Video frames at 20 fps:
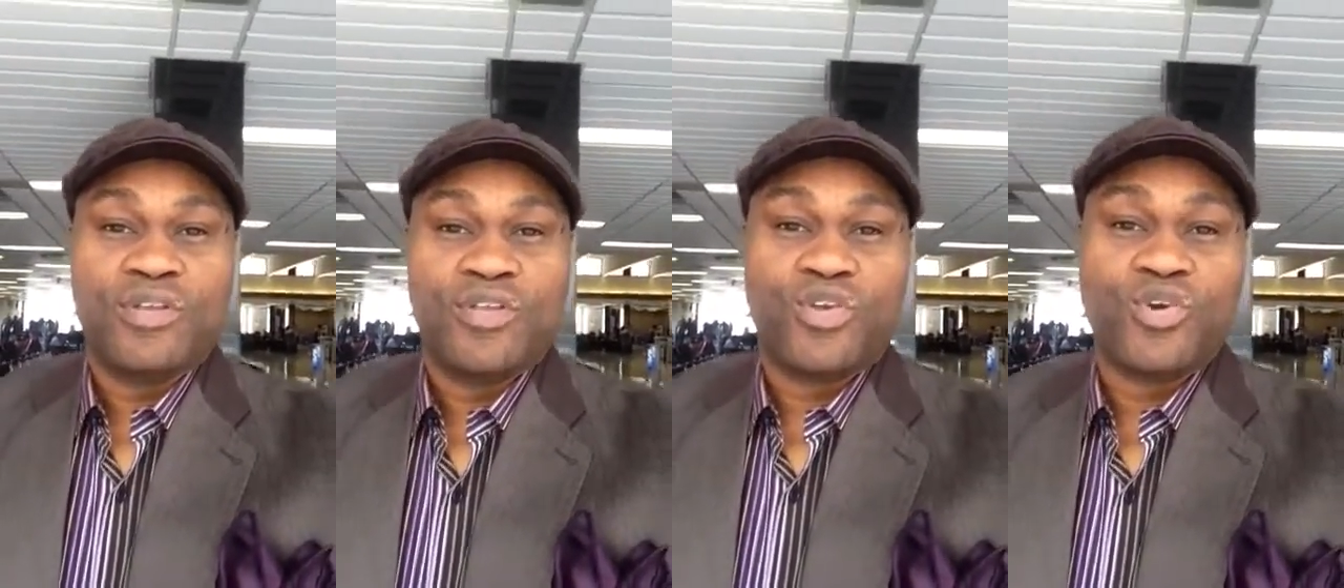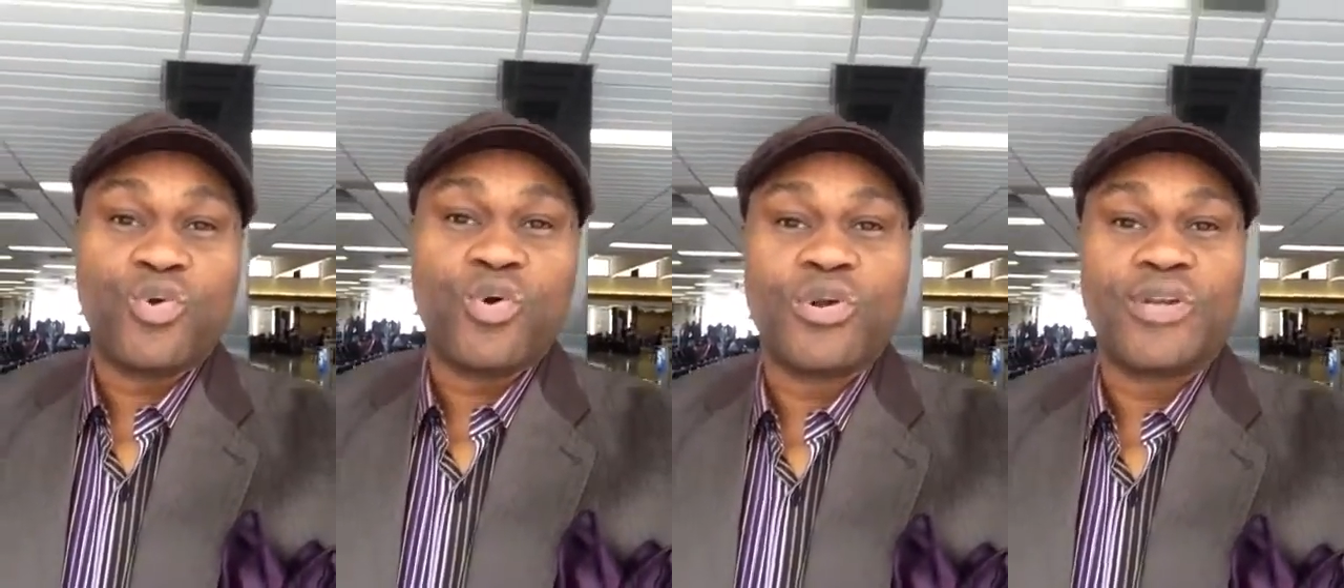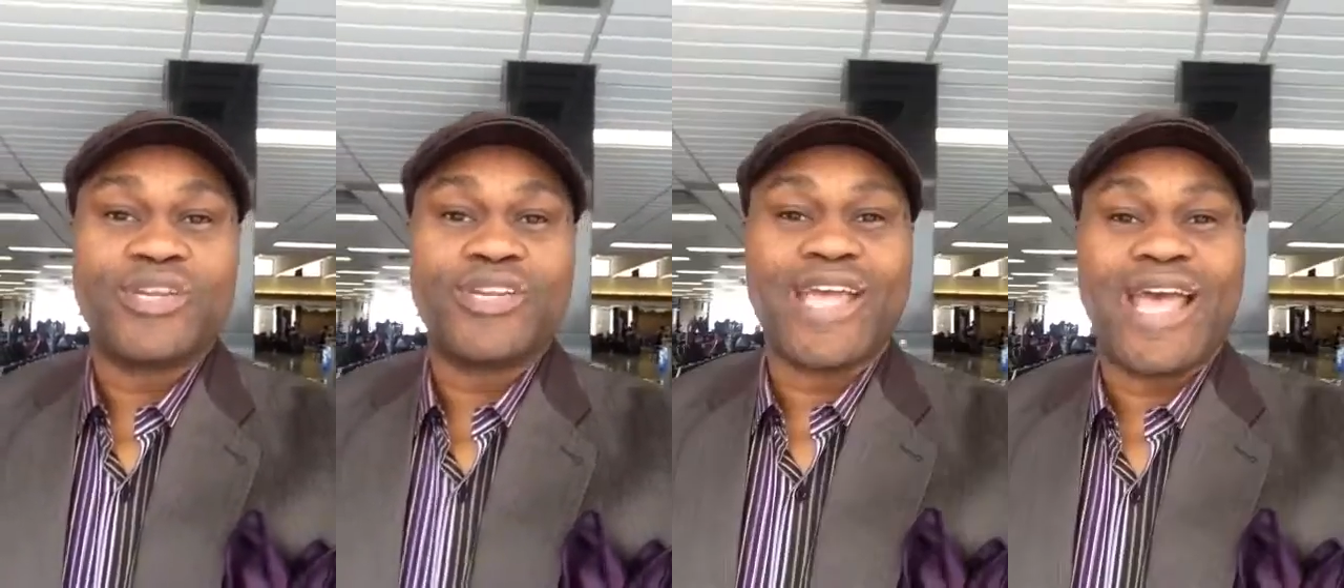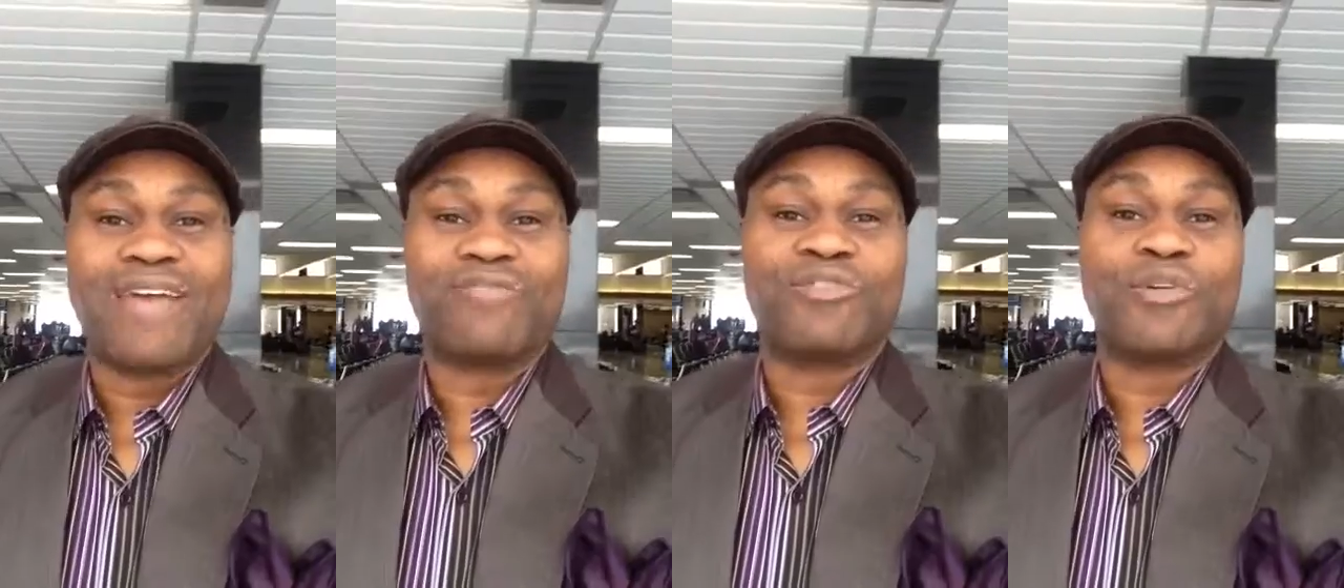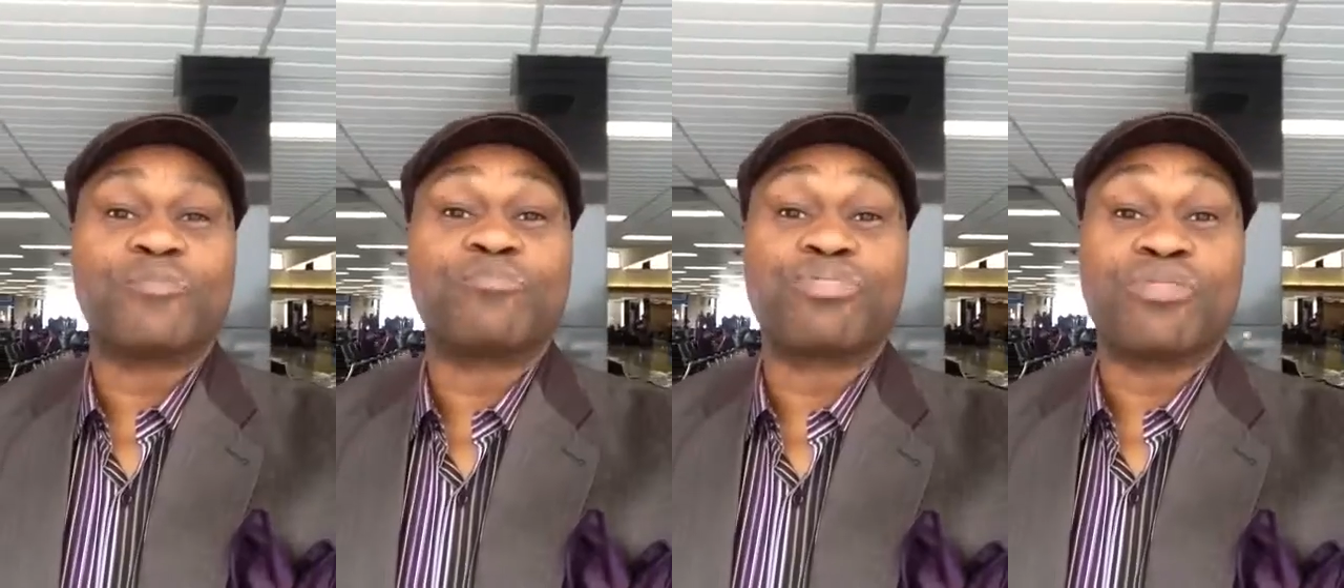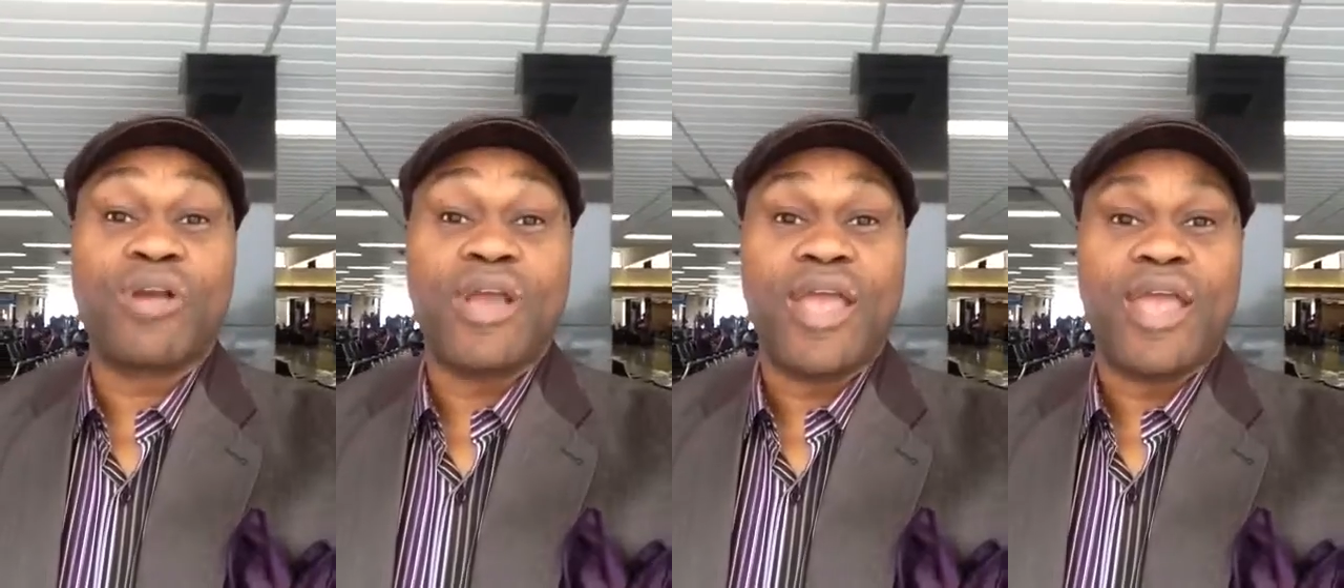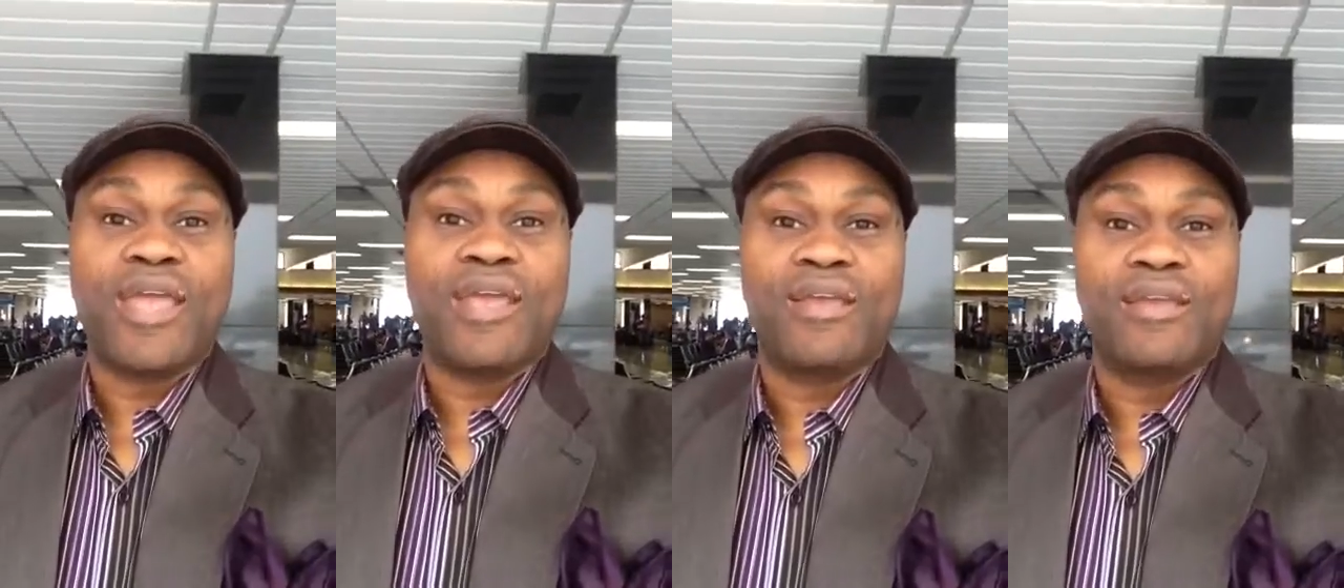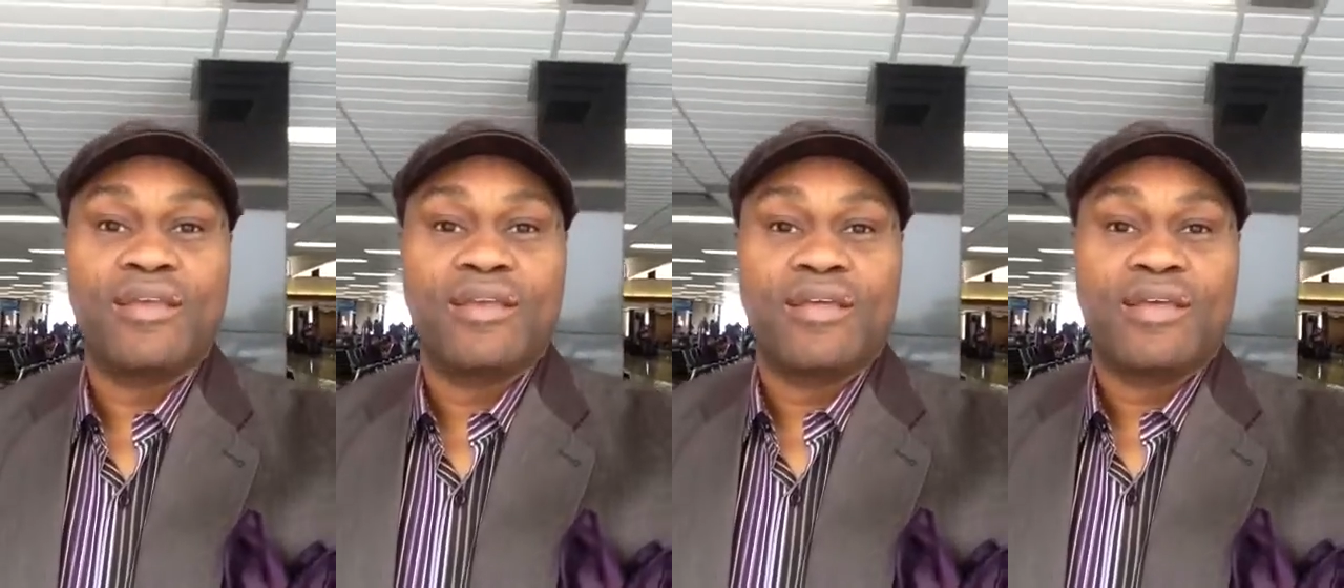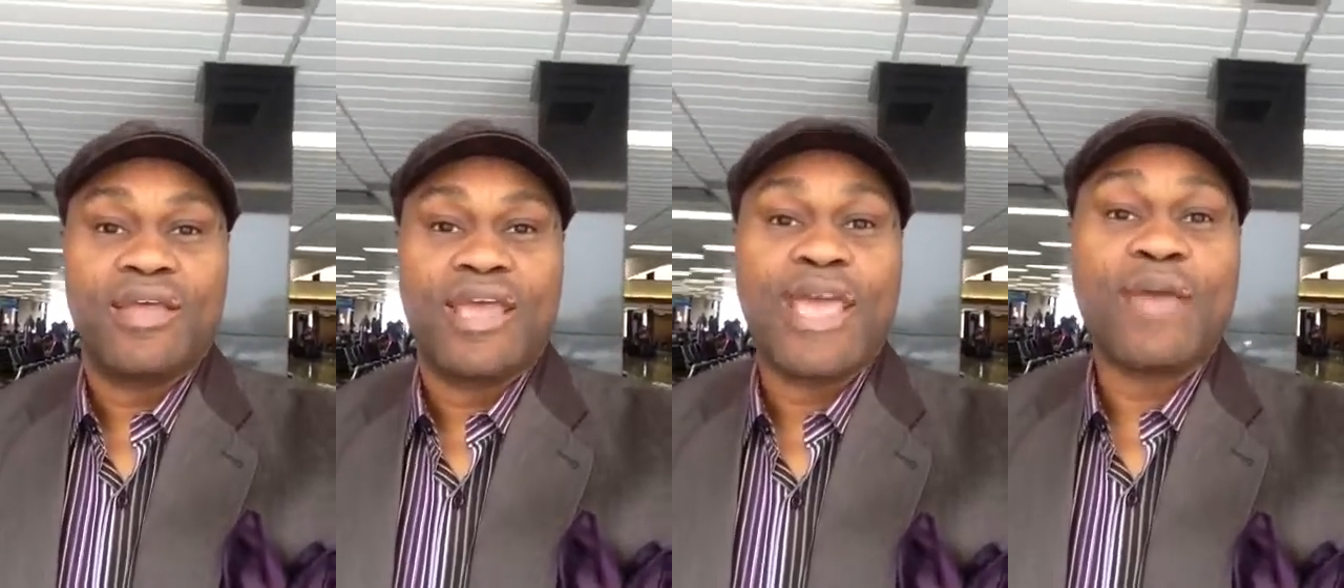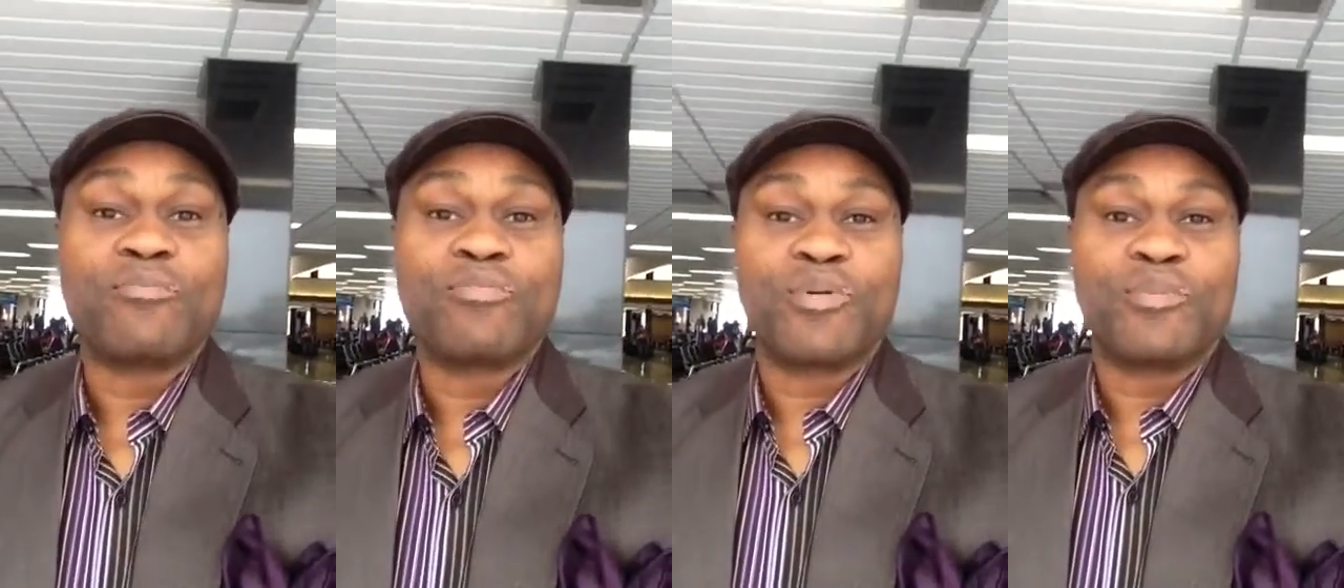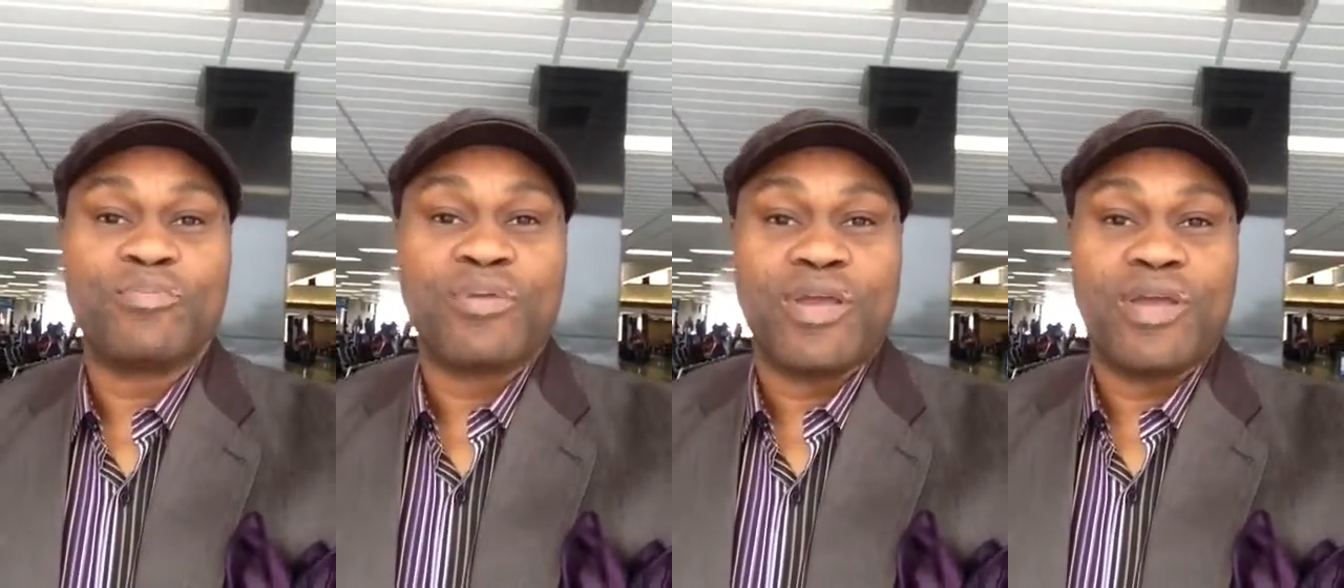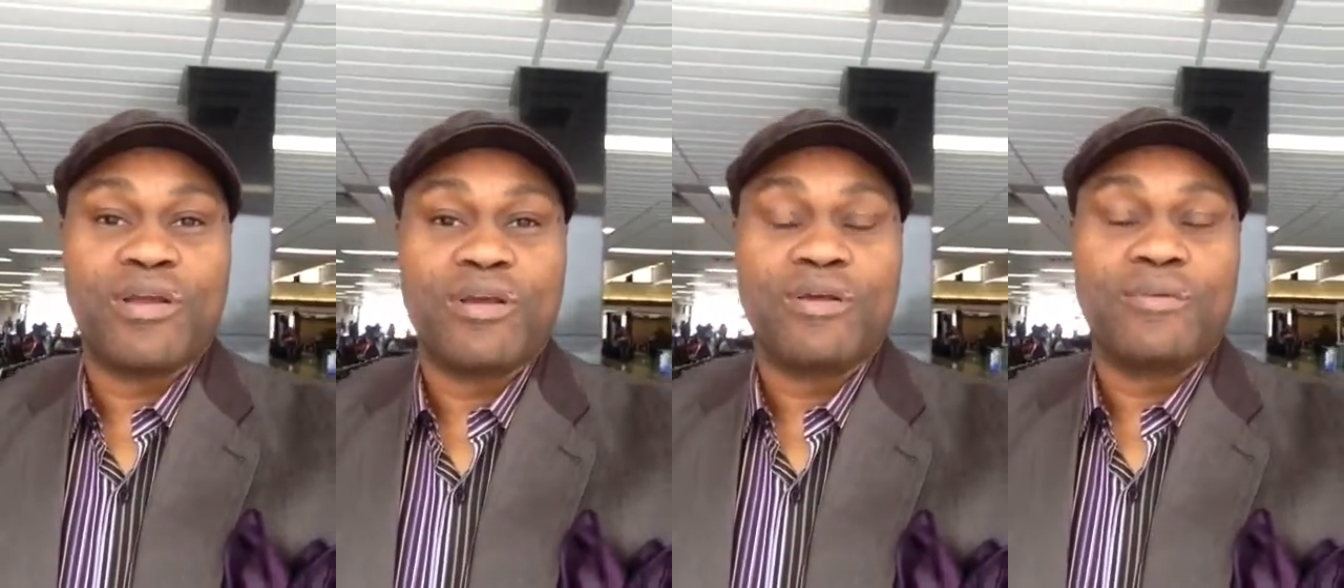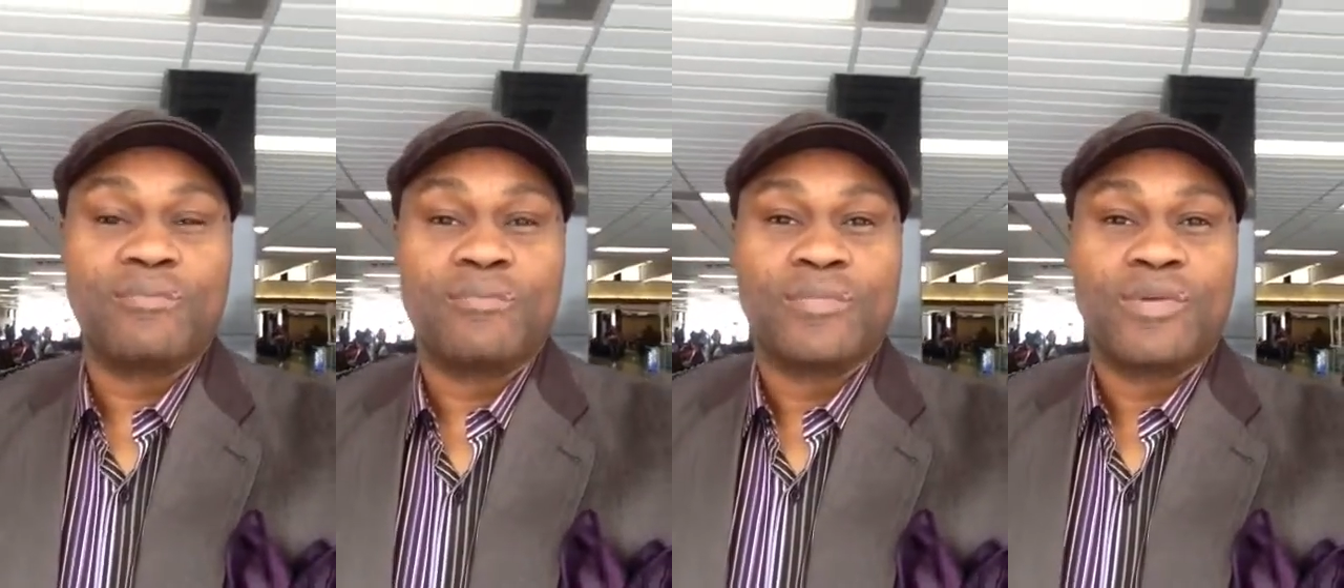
you're going to have to pray and prepare.